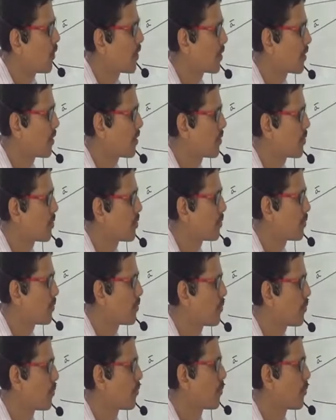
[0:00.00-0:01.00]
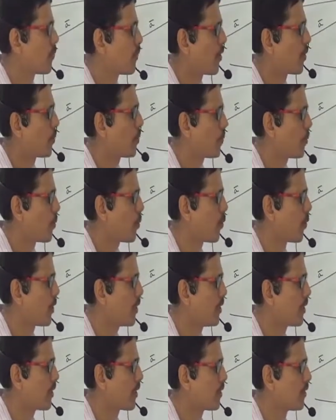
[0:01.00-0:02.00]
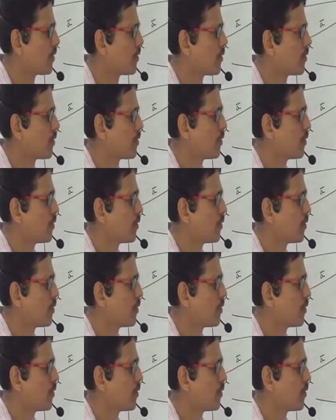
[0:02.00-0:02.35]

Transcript: the two vectors from a point